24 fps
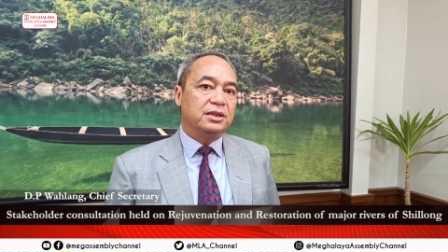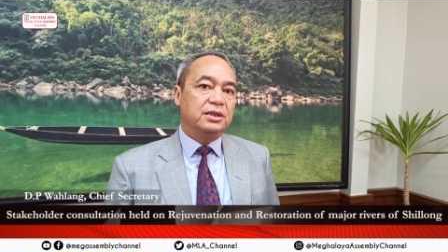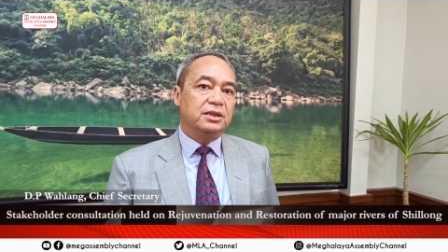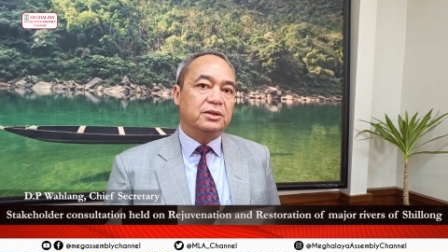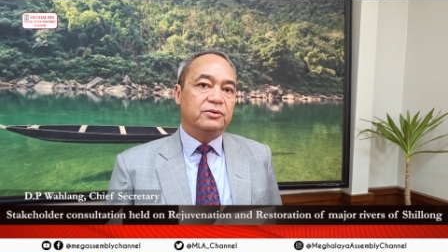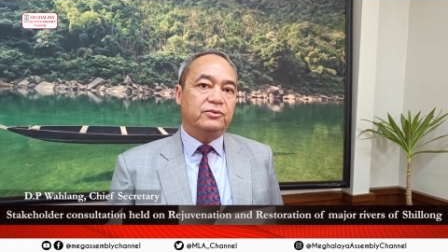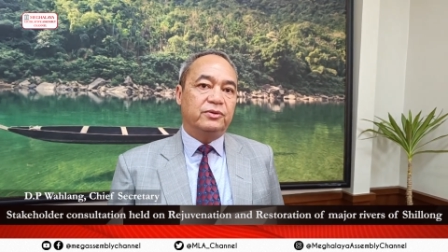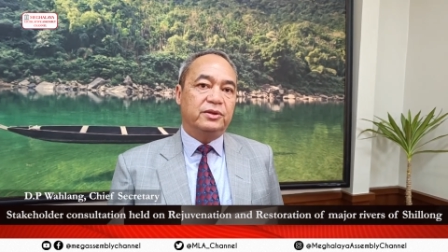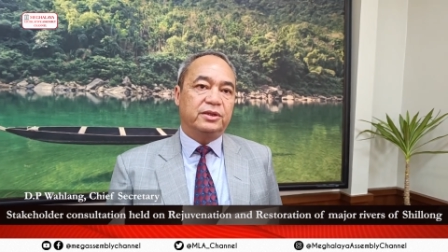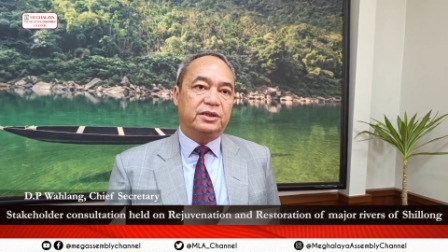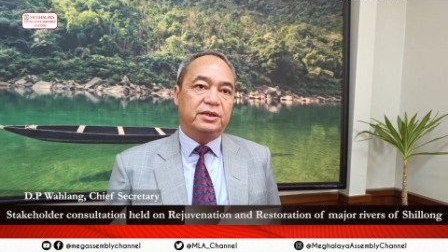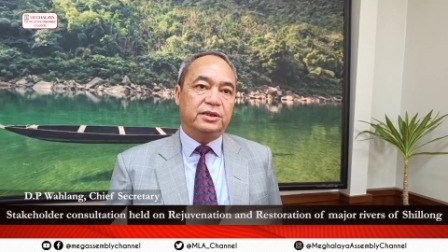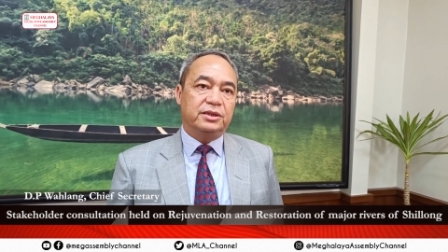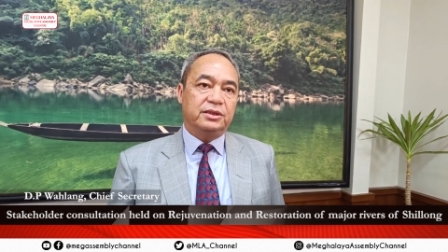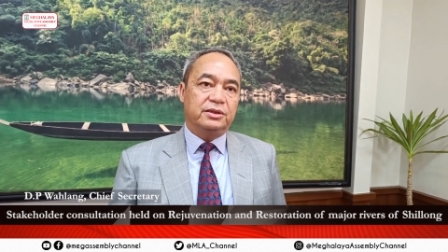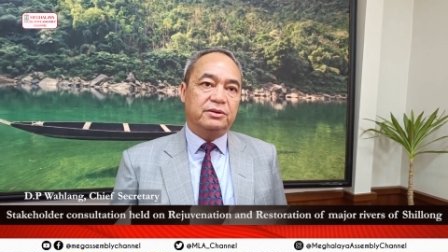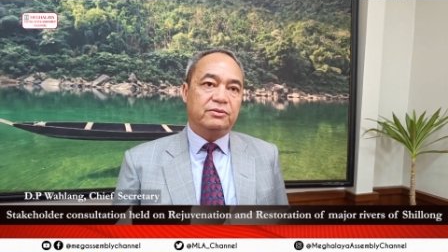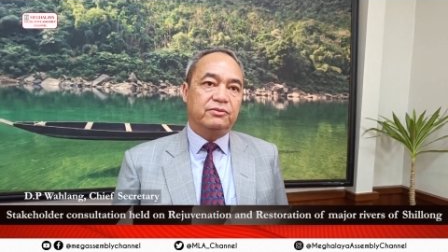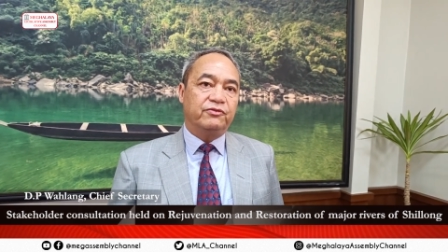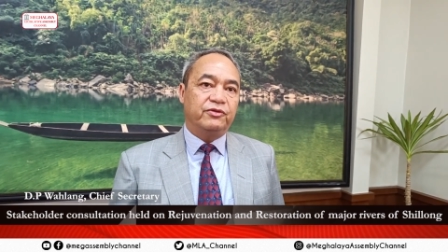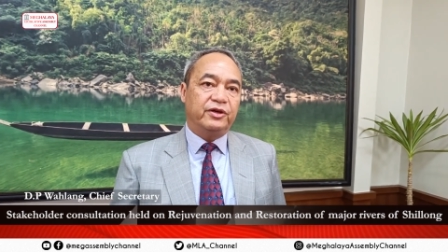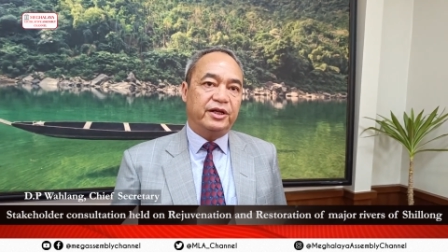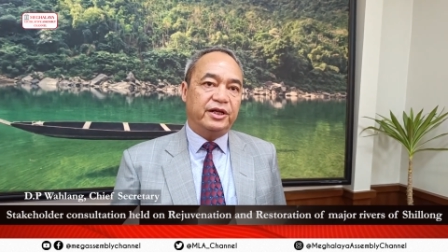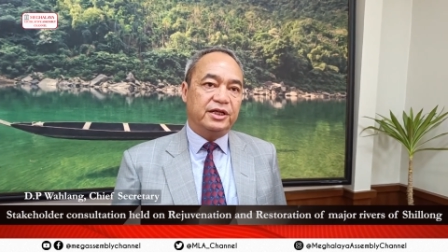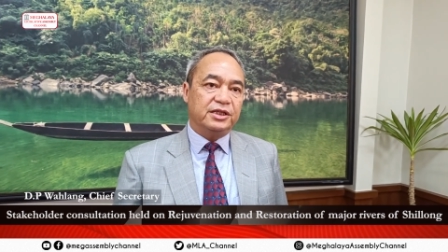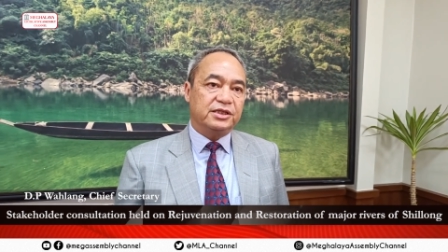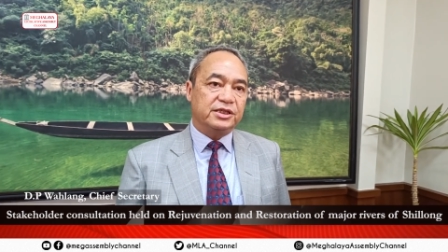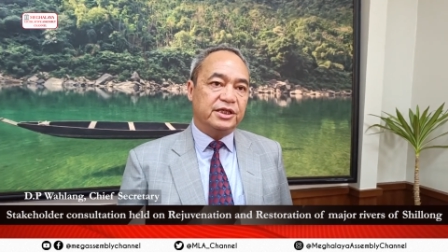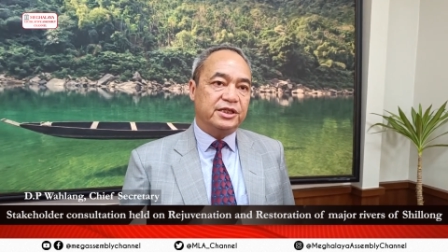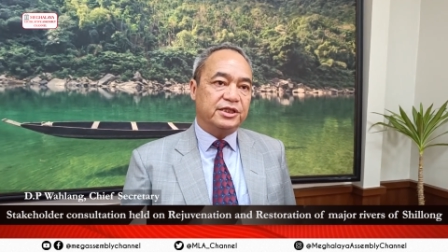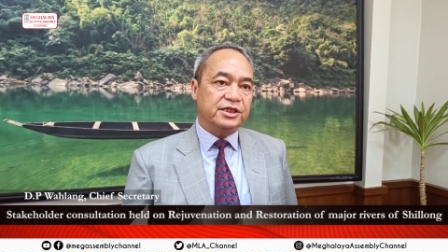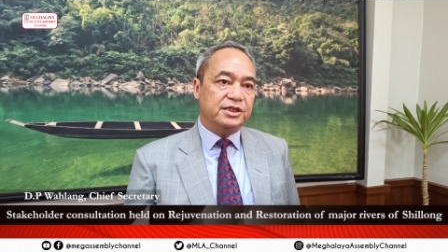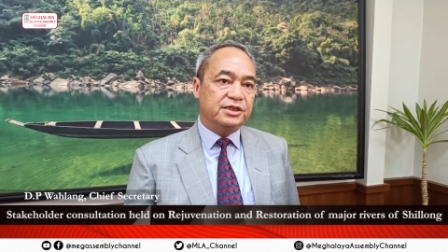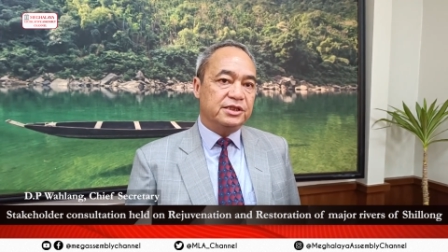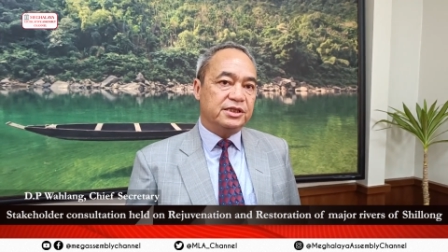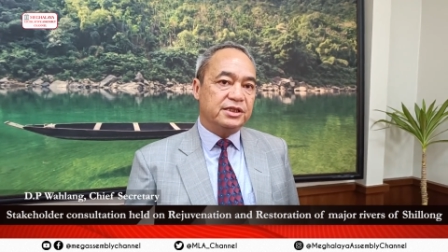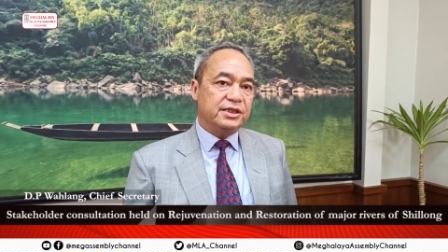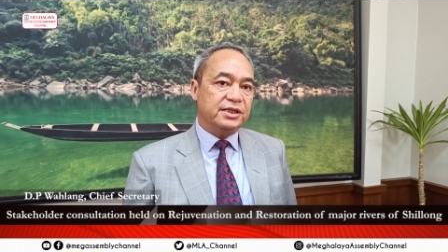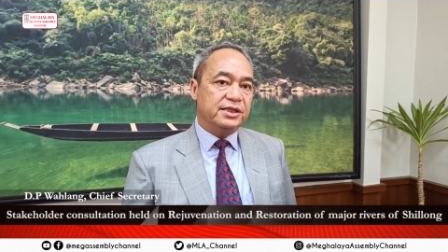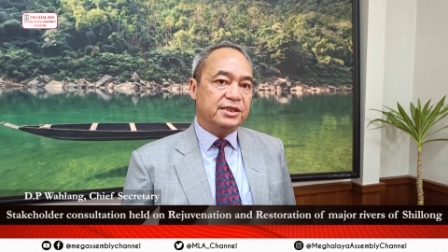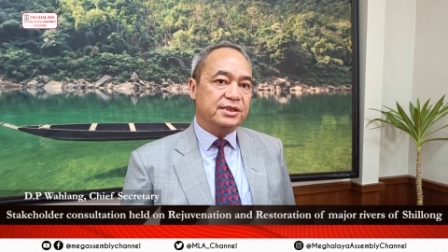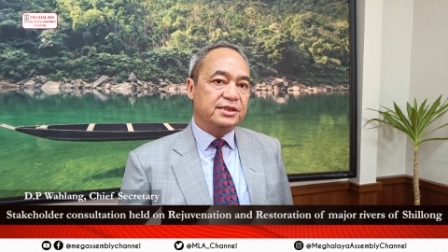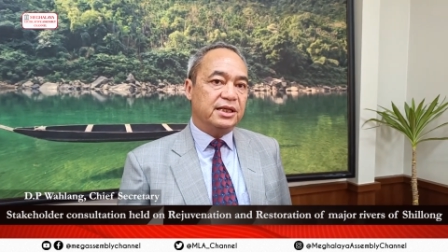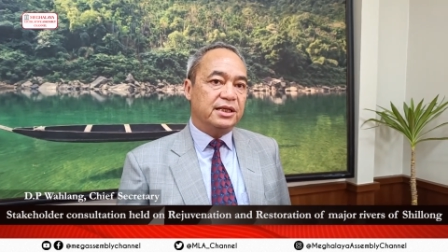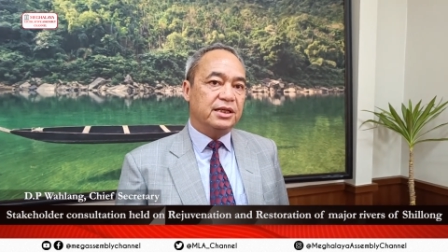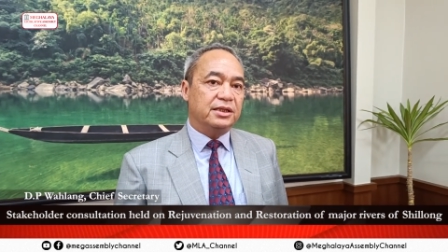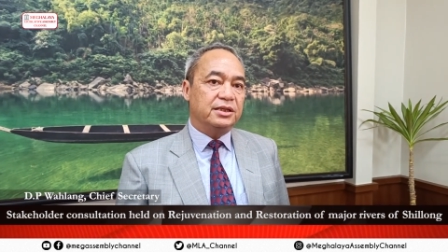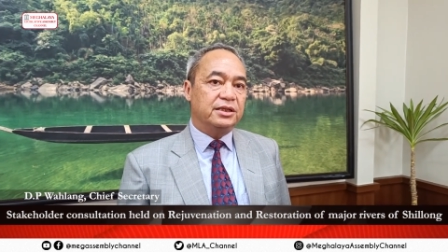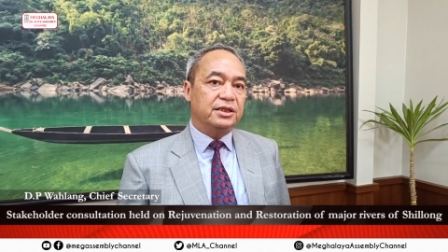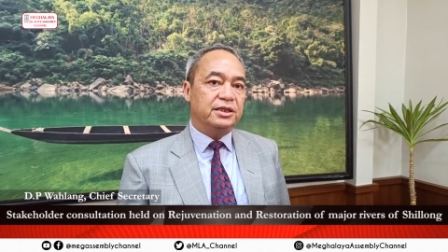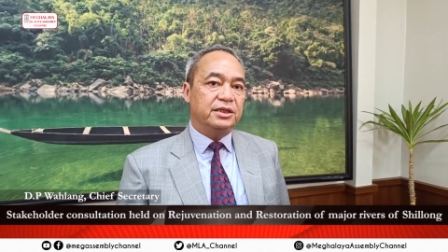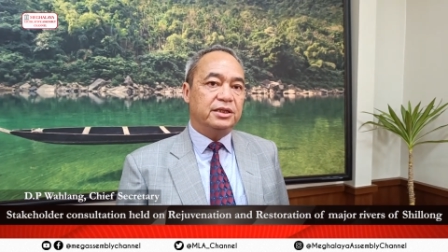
with various agencies and